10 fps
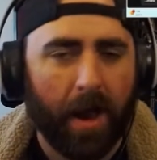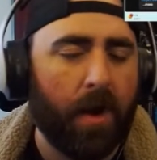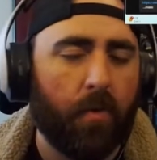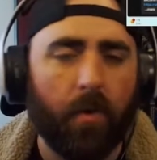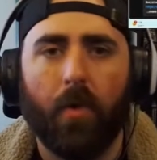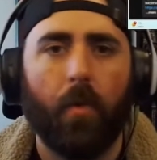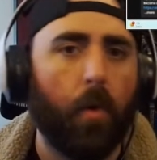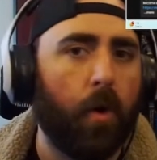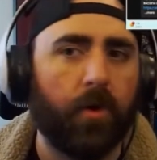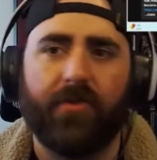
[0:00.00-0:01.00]
I don't want
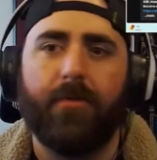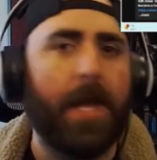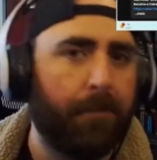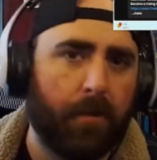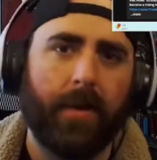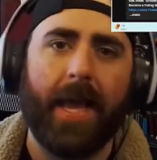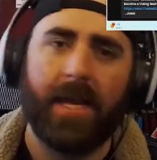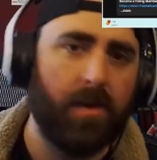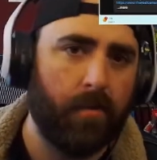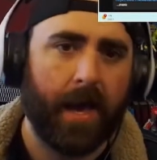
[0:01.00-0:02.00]
awards from people like
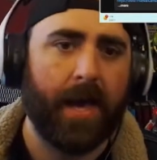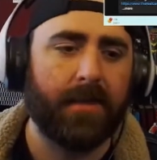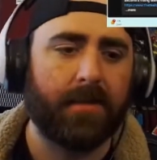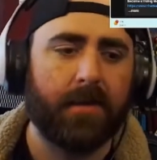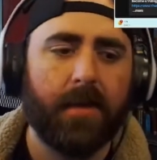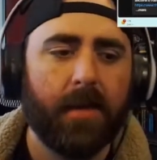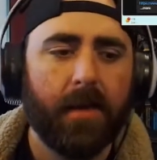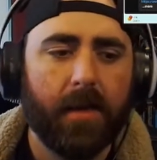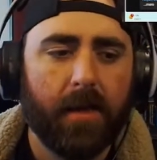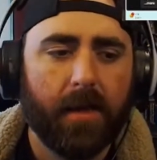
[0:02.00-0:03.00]
you guys.
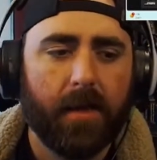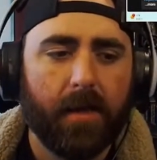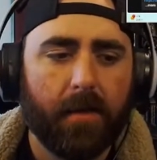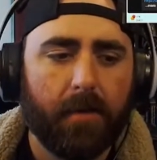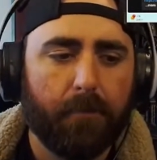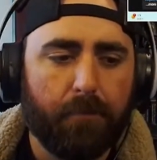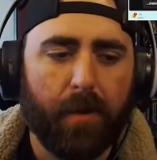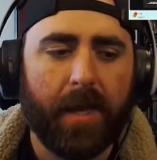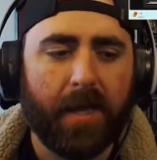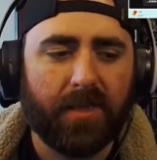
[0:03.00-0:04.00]

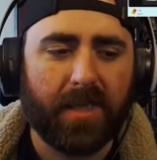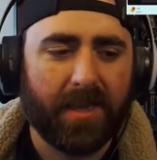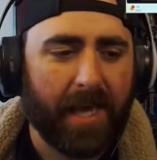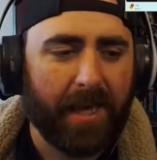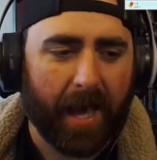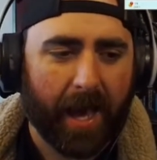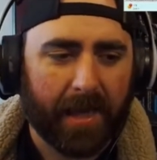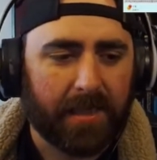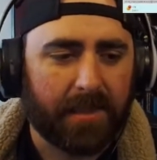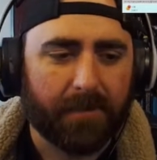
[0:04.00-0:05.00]
But here's the thing,
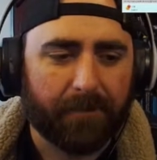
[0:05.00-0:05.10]
guys.